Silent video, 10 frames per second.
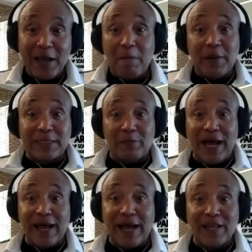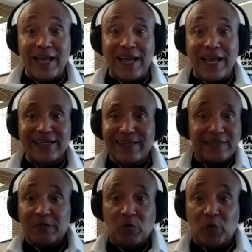but the bottom line,
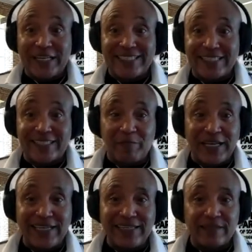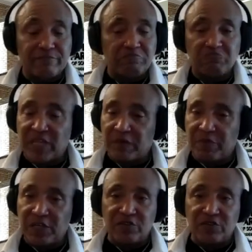what is it to me? think
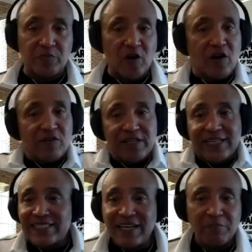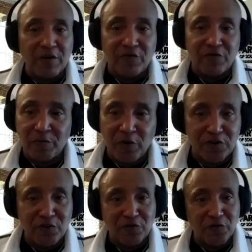they do small. It's nothing but a football
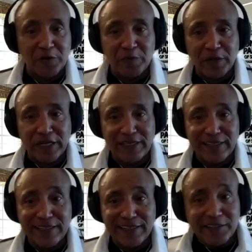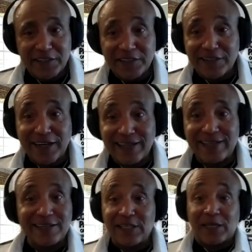uniform to me. Right?
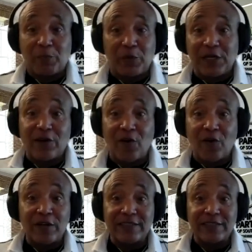Put it on.